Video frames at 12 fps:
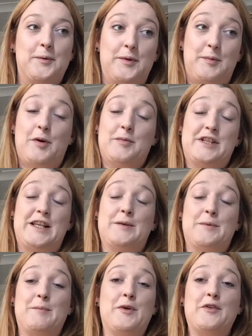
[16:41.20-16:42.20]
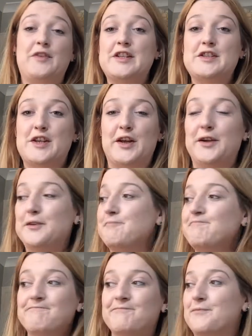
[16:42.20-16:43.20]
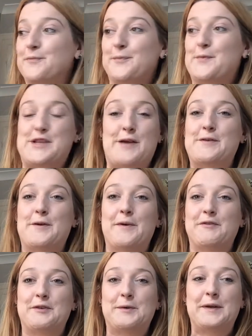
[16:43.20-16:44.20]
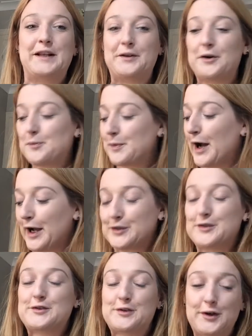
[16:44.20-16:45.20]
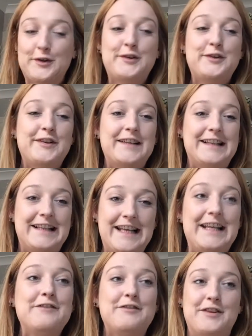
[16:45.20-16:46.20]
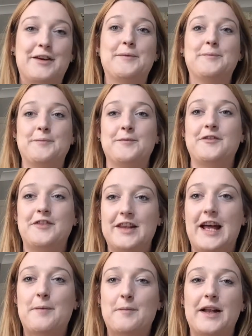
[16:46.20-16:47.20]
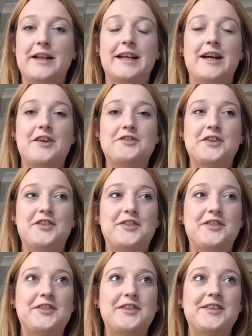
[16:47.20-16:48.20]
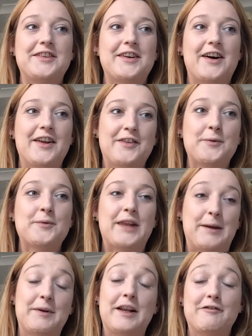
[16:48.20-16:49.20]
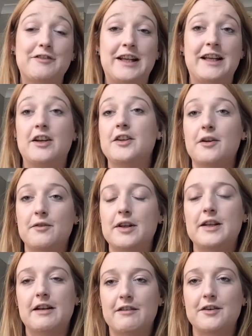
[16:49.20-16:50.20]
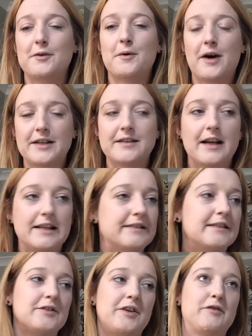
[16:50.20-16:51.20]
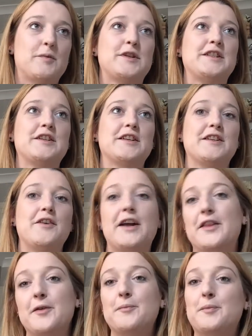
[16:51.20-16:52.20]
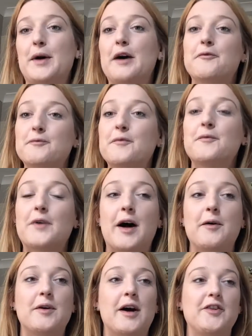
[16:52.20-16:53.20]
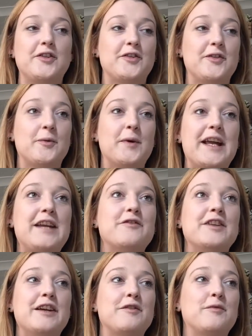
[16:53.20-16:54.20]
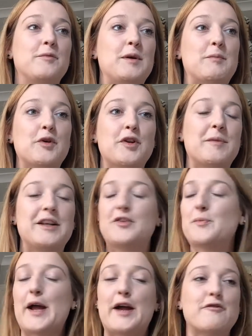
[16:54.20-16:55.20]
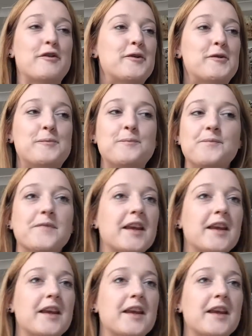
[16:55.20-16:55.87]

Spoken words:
The property that we move into, don't know whether it will or not, but I just couldn't leave them for that money. I thought they were lovely. I know that they're an acquired taste and not everybody's going to like them, but I just thought even if we put them in a spare room,